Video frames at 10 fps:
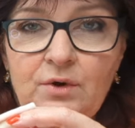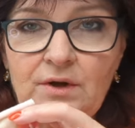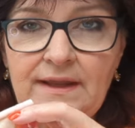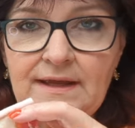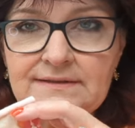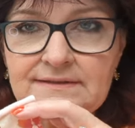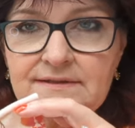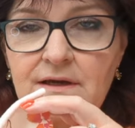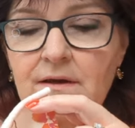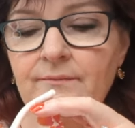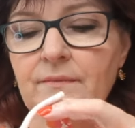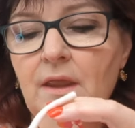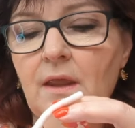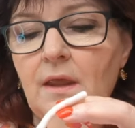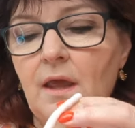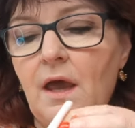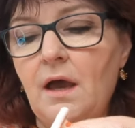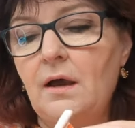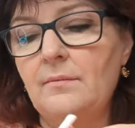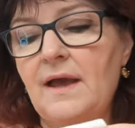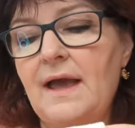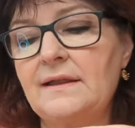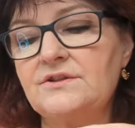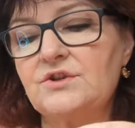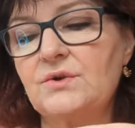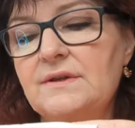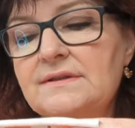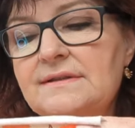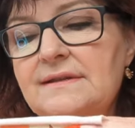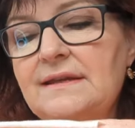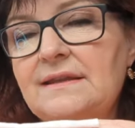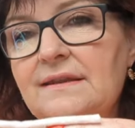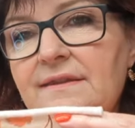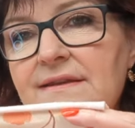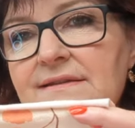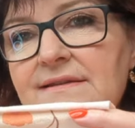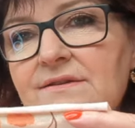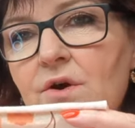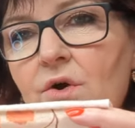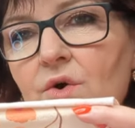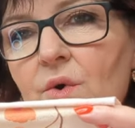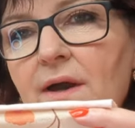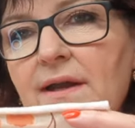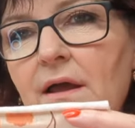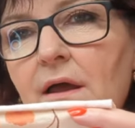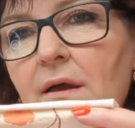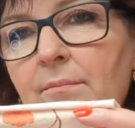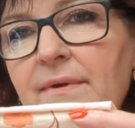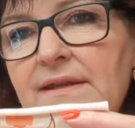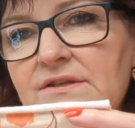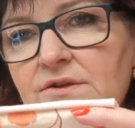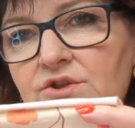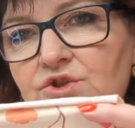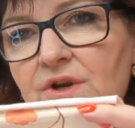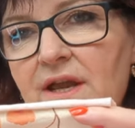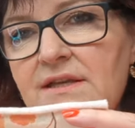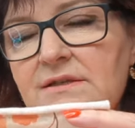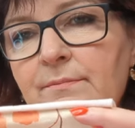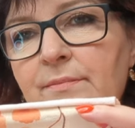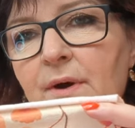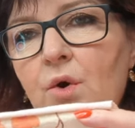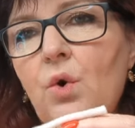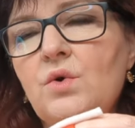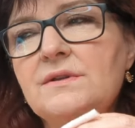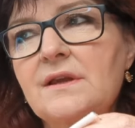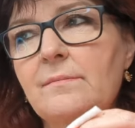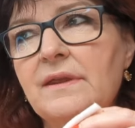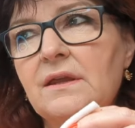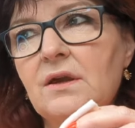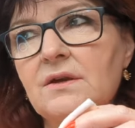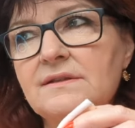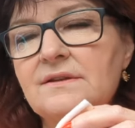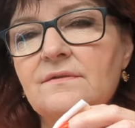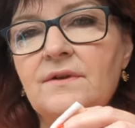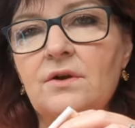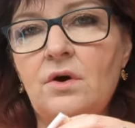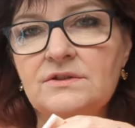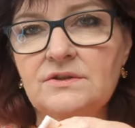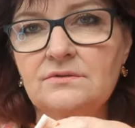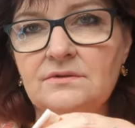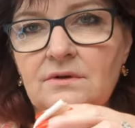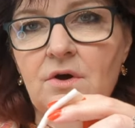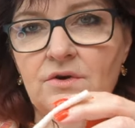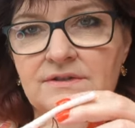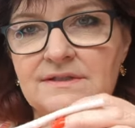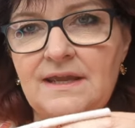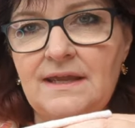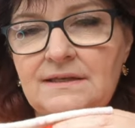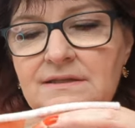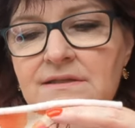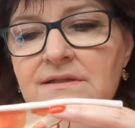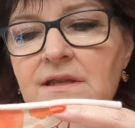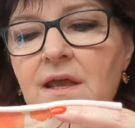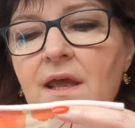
polyester. And you can see that this has got quite a bit of stretch, but also because of the cotton content,